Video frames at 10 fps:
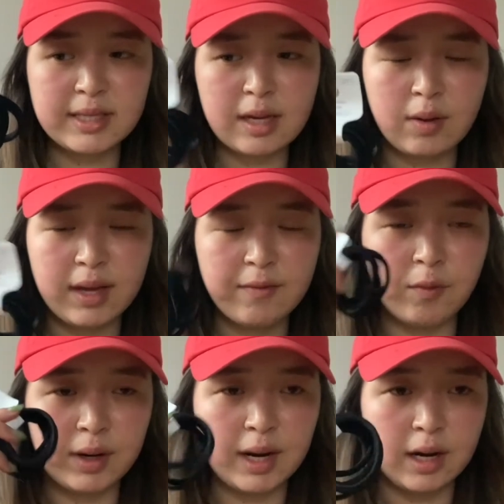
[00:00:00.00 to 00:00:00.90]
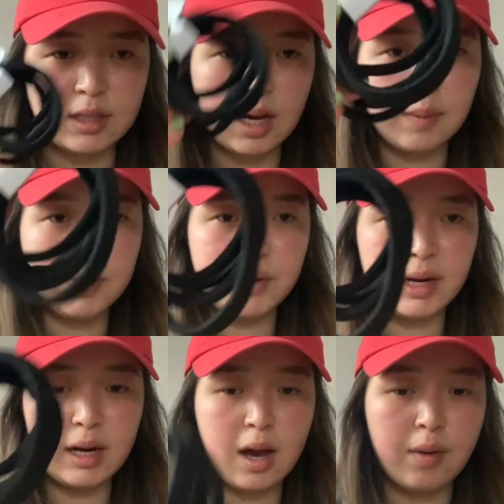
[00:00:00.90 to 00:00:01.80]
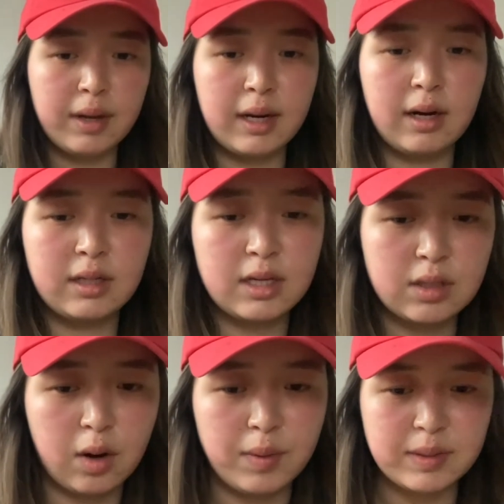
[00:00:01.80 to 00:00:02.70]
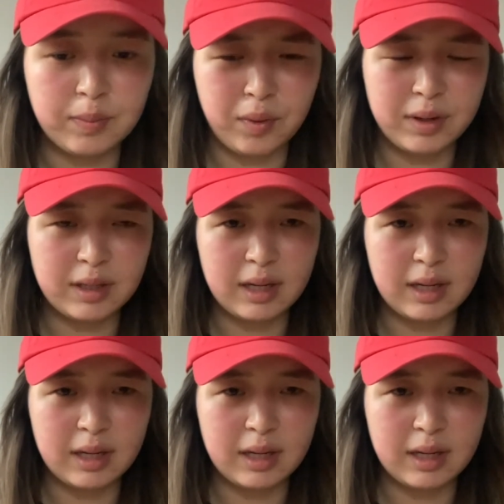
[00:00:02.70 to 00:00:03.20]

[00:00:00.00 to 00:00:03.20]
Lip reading: I only have one hair tie on me right now, and hair ties are always important.